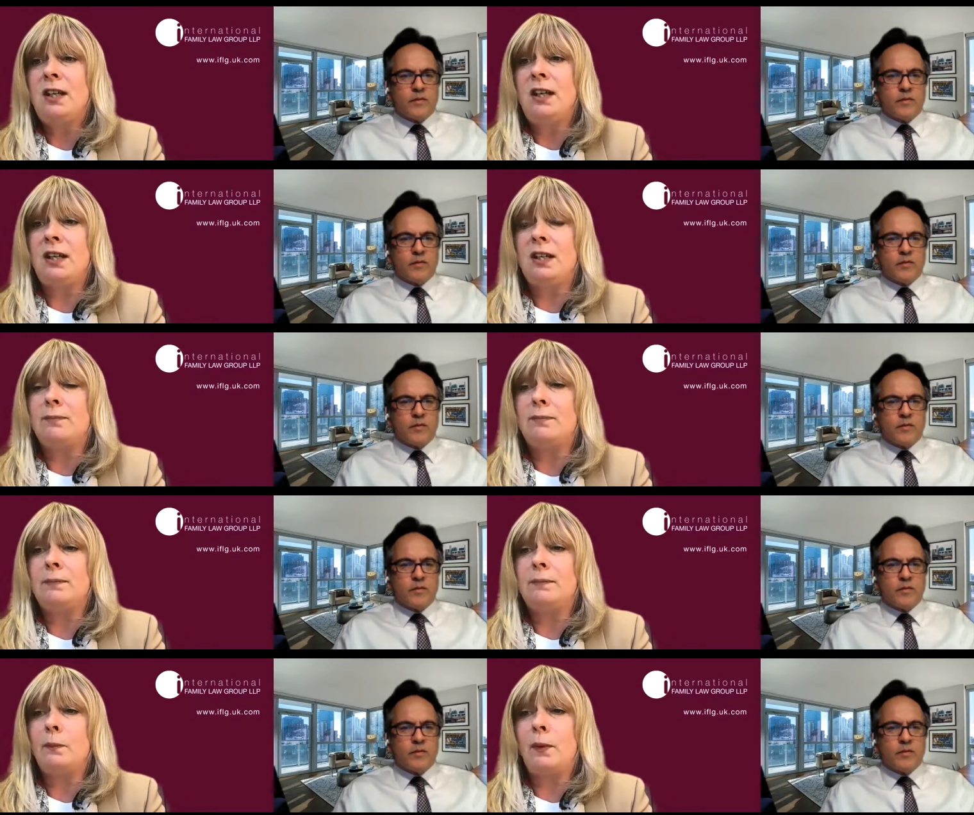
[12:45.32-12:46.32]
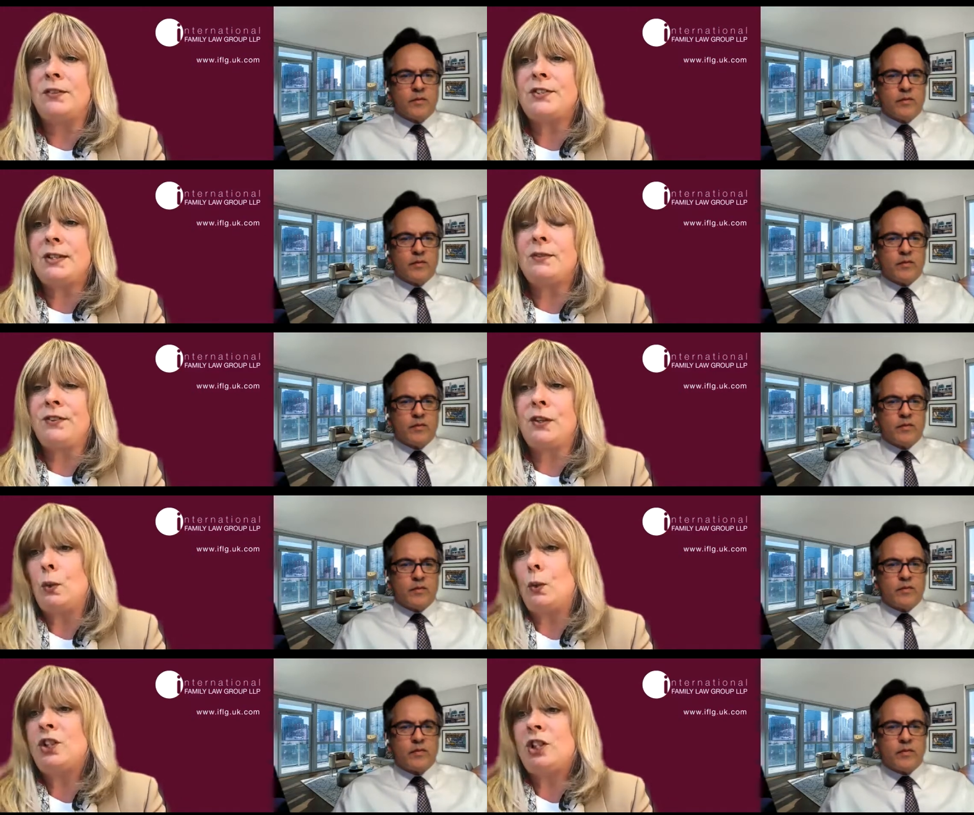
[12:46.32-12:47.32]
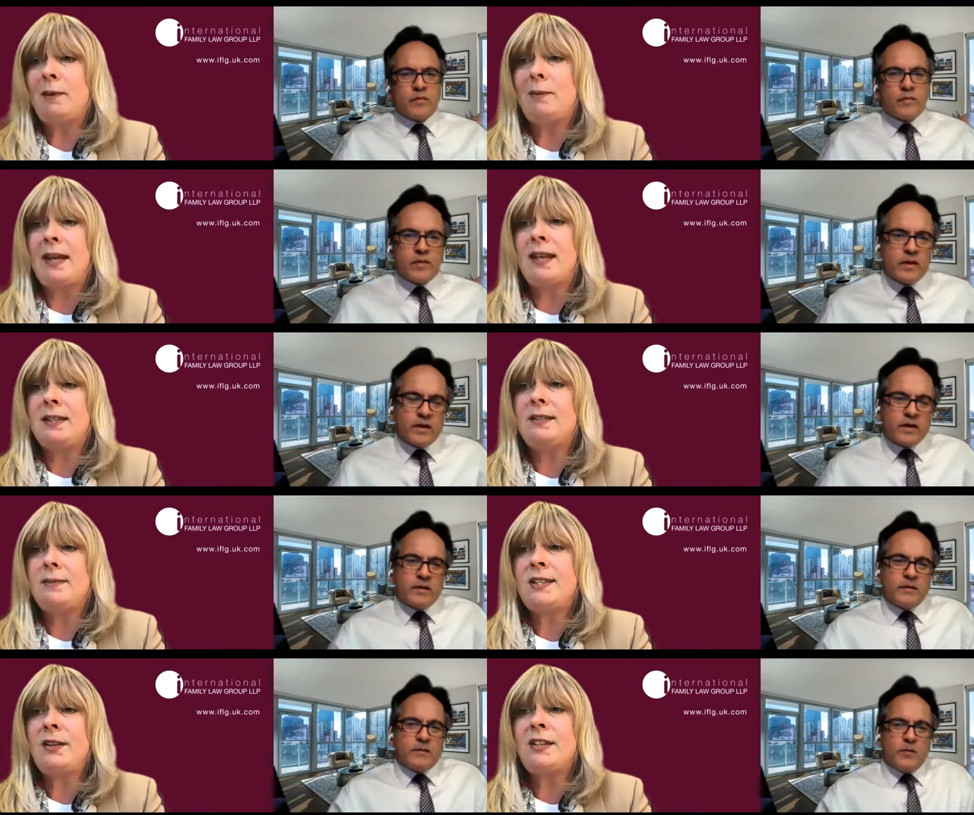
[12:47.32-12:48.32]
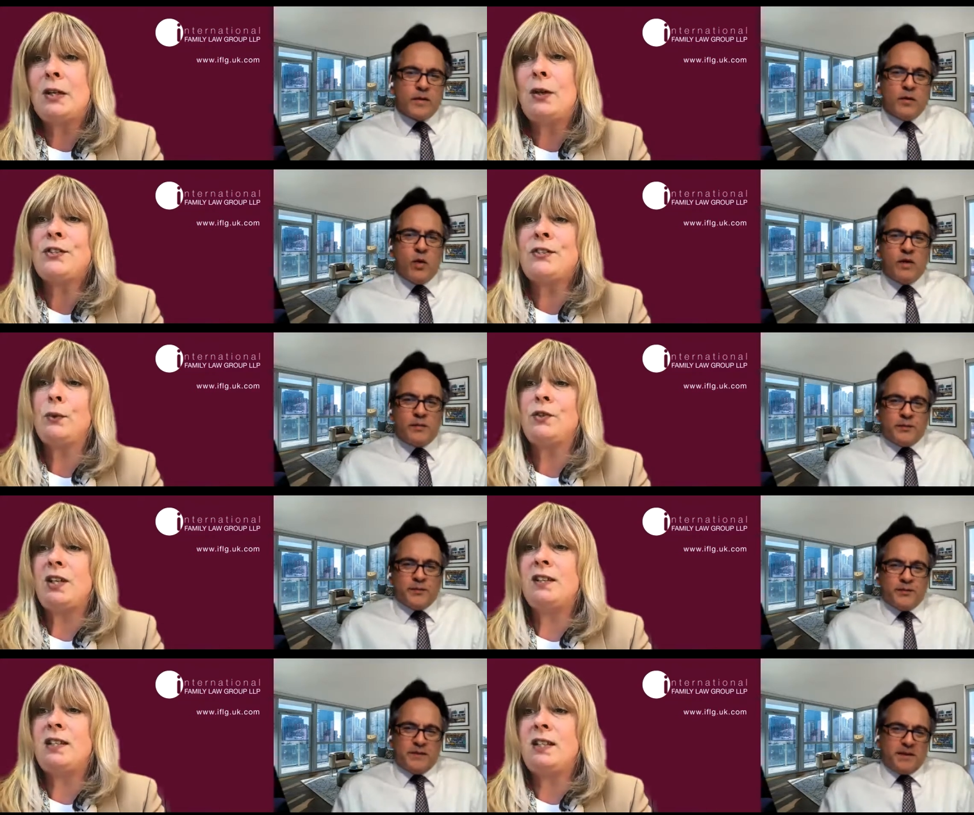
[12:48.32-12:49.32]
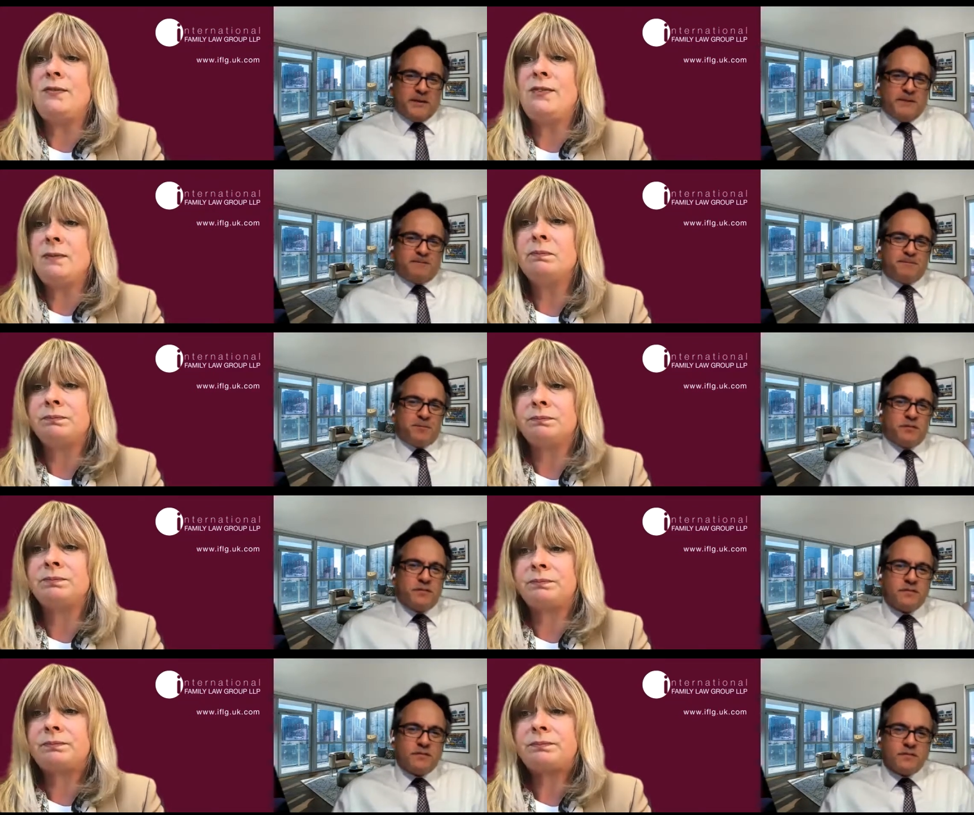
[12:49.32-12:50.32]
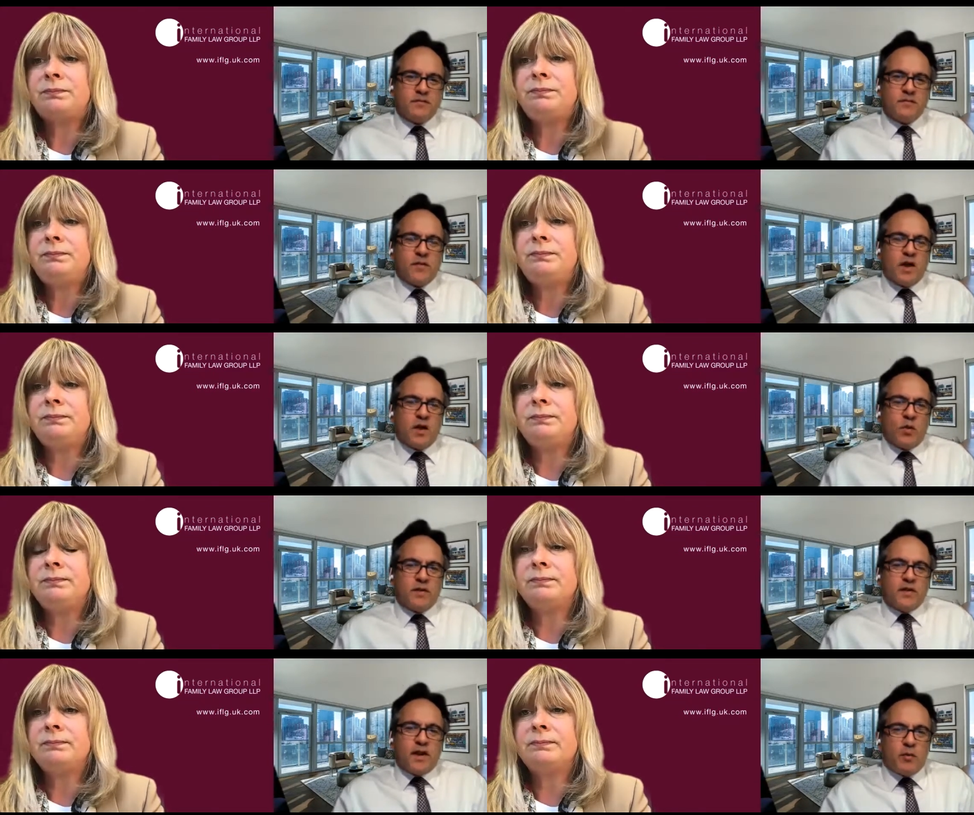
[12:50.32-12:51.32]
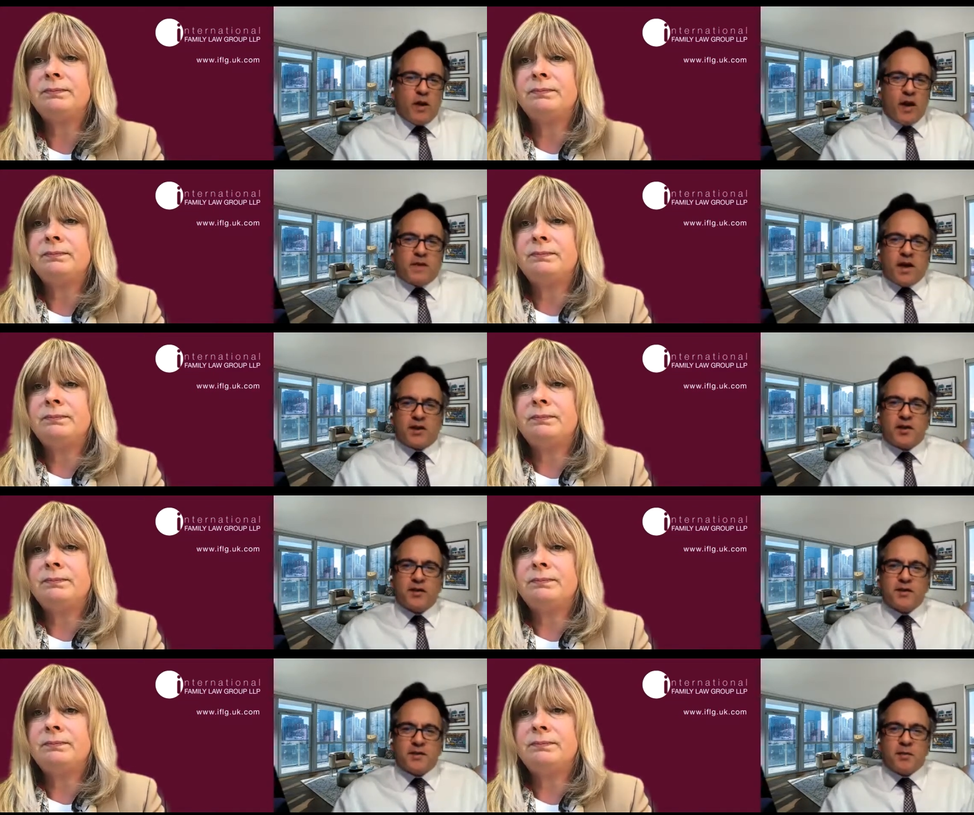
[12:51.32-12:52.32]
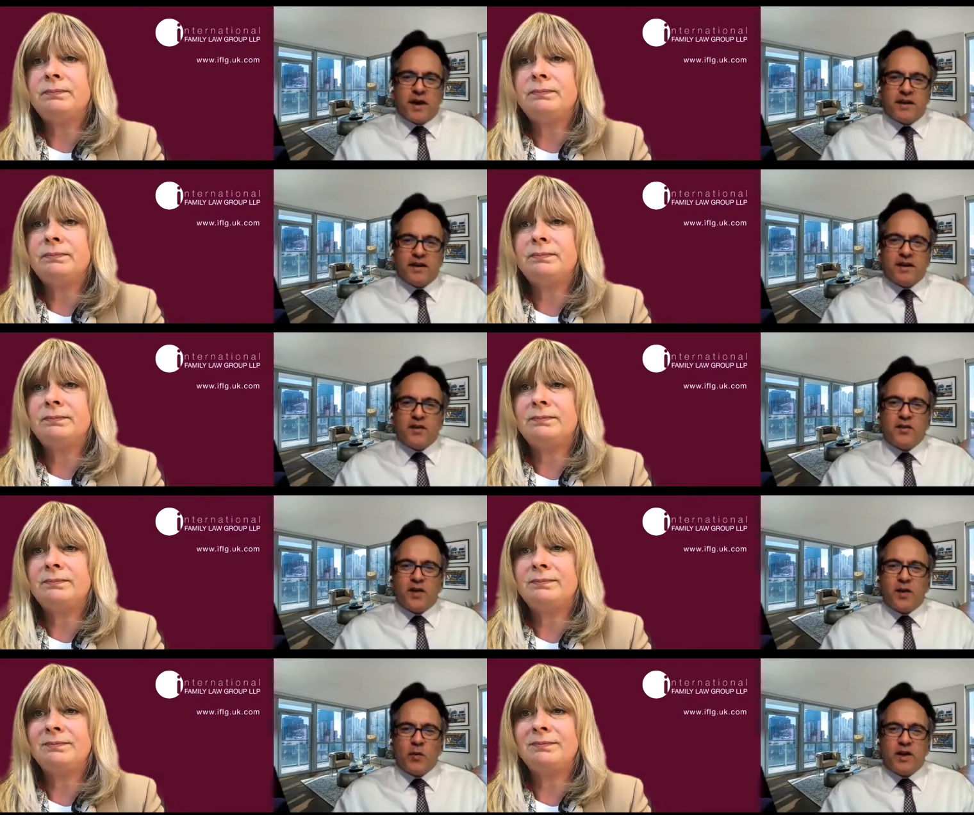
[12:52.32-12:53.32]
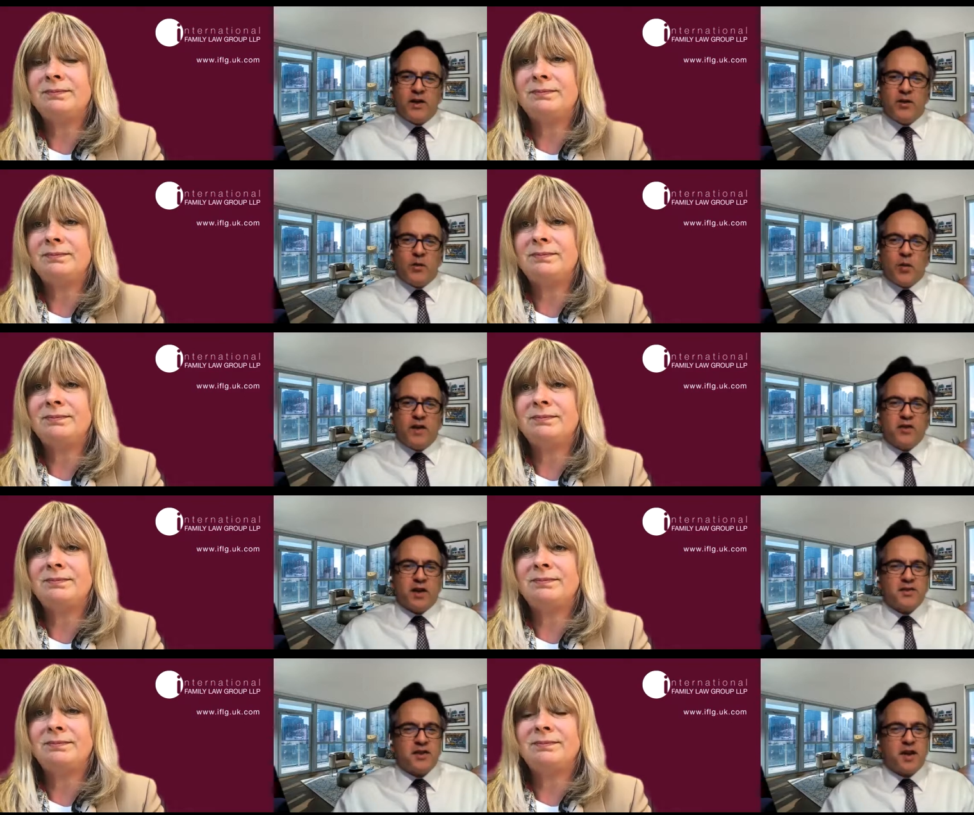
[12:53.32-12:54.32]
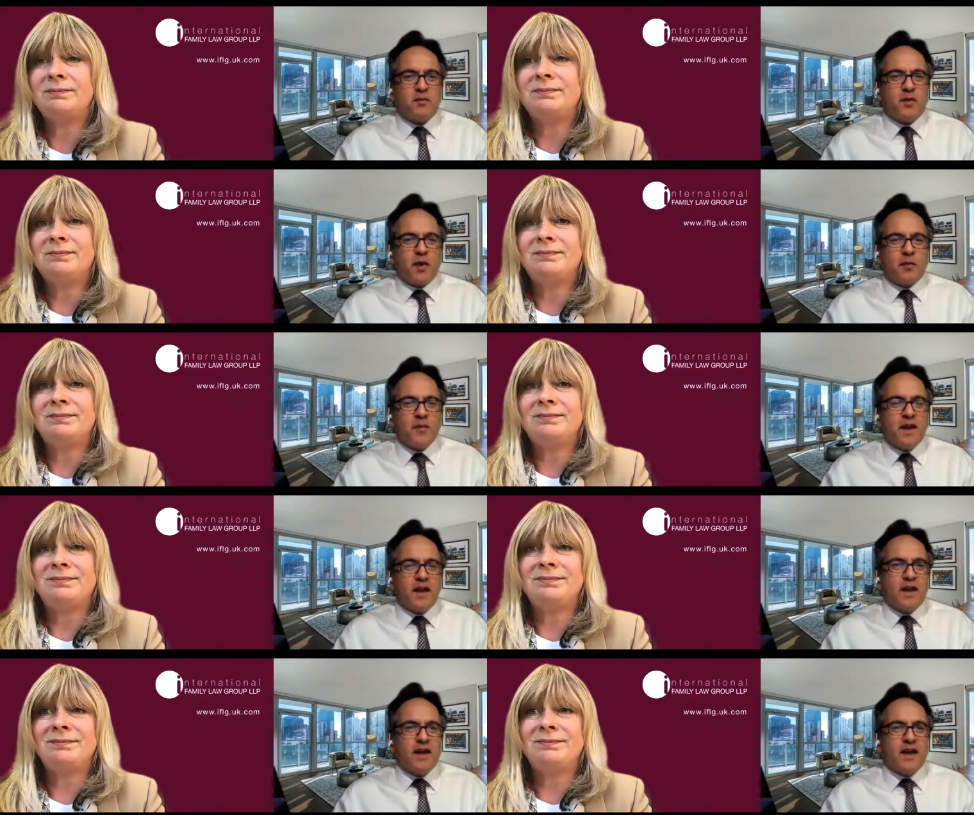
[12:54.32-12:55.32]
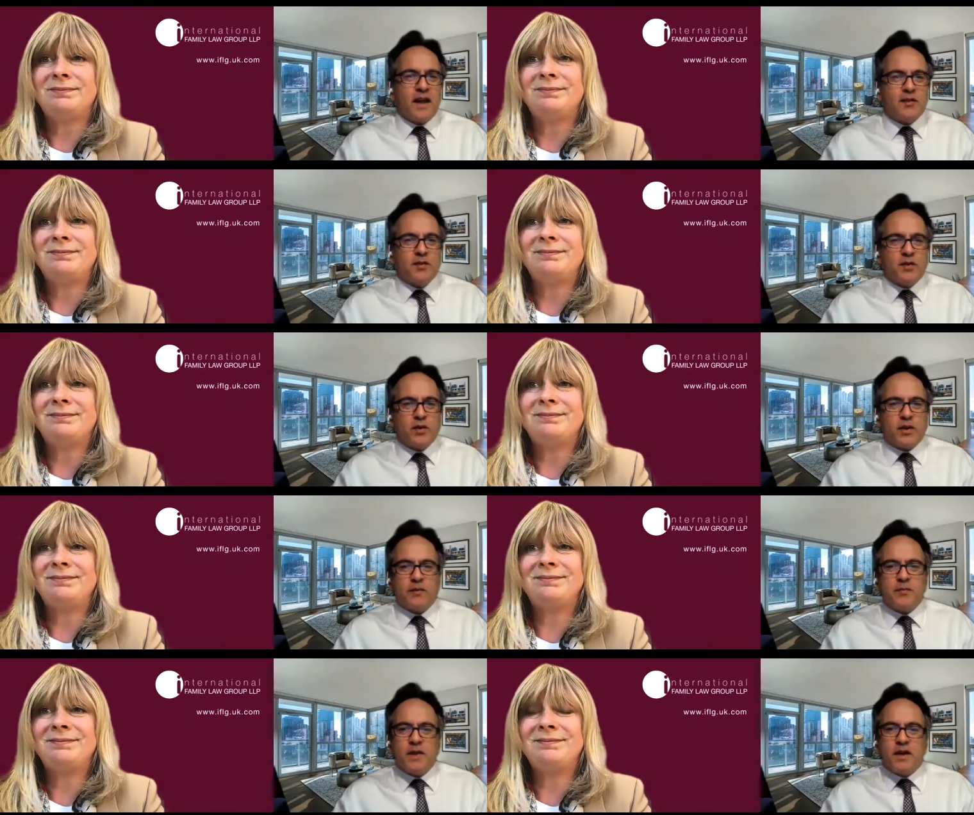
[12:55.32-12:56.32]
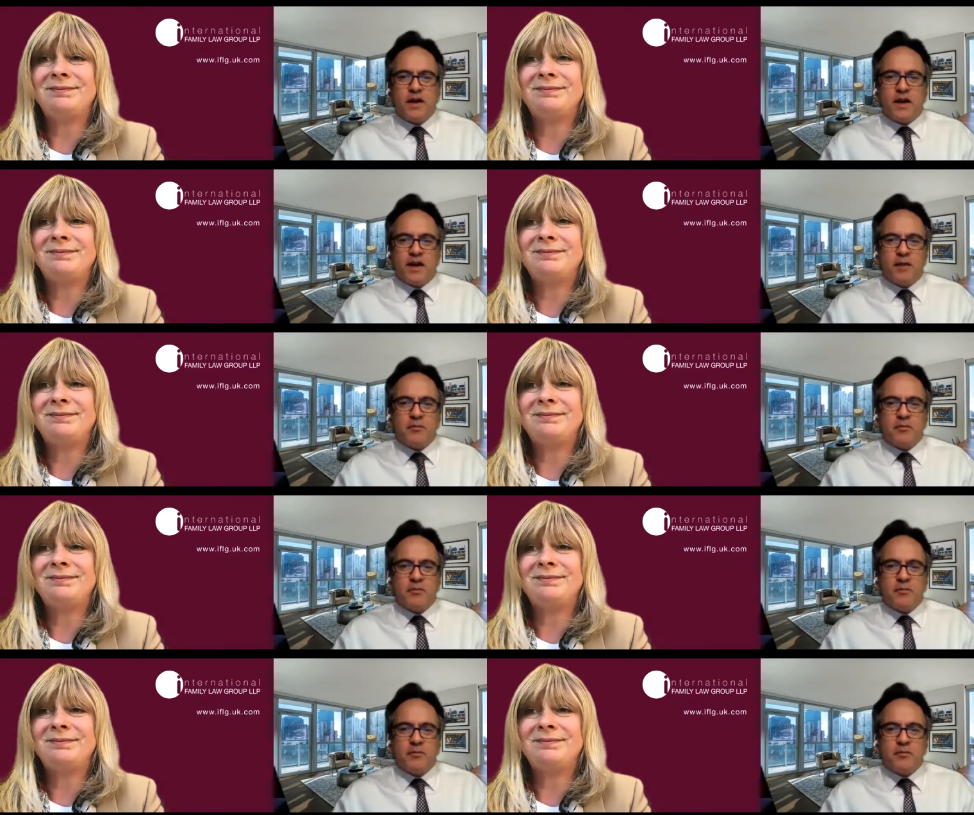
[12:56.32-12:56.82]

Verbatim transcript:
Speaker 1: um, once the, for the order to be made. So there's lots one, of alternatives.
Speaker 2: One thing I'm, I'm, kind of curious about is uh, where you where judges come from. In California, um,